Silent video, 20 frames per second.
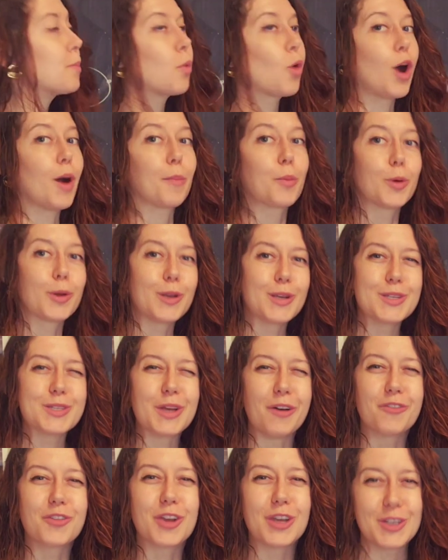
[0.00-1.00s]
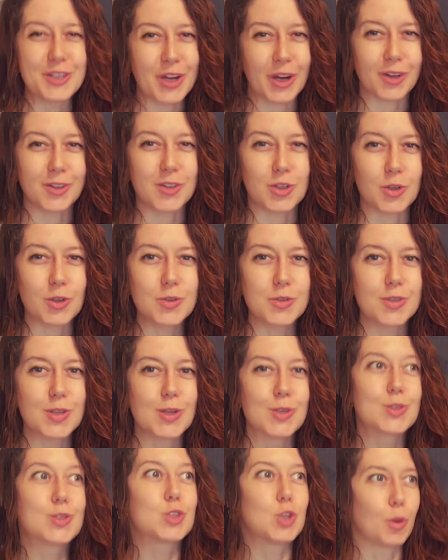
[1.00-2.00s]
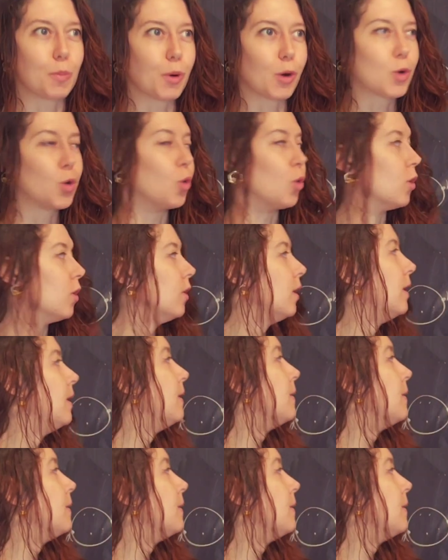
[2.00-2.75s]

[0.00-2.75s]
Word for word: properties of conductors. Super cool.